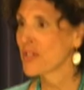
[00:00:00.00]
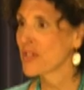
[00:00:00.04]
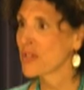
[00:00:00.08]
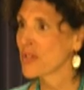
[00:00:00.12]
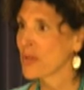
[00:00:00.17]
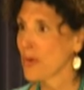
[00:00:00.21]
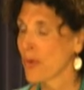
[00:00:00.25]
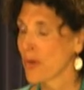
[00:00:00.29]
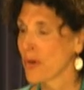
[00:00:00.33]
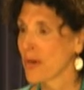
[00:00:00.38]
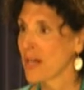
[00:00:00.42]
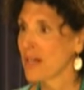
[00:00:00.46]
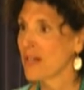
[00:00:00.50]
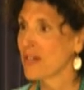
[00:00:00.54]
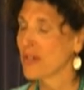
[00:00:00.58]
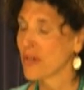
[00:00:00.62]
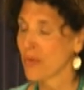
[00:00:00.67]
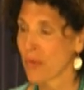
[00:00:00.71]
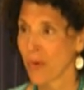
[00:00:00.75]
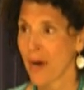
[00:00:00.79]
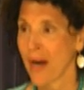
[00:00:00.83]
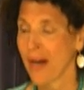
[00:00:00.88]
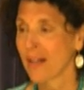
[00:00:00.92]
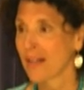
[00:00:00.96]
story
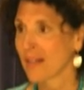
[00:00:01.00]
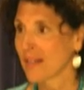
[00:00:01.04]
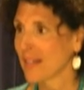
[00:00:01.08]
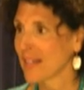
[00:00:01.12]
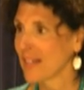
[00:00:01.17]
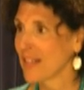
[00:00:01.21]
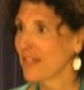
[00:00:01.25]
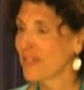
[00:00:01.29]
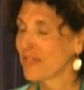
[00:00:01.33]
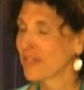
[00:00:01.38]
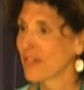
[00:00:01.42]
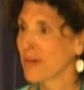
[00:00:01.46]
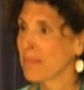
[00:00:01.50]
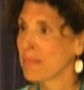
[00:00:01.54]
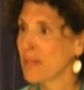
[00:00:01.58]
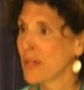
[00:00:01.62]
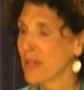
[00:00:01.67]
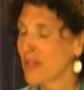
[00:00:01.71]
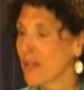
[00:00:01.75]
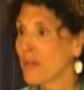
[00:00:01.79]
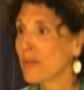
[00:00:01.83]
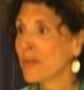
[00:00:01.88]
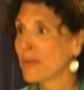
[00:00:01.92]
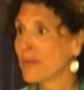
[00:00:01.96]
directly from
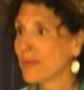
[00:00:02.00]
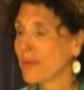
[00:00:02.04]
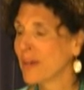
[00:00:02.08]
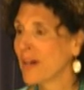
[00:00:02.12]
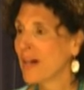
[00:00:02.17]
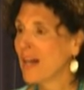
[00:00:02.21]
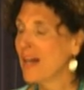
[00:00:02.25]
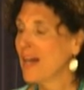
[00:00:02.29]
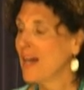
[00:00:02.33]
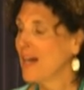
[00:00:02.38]
you.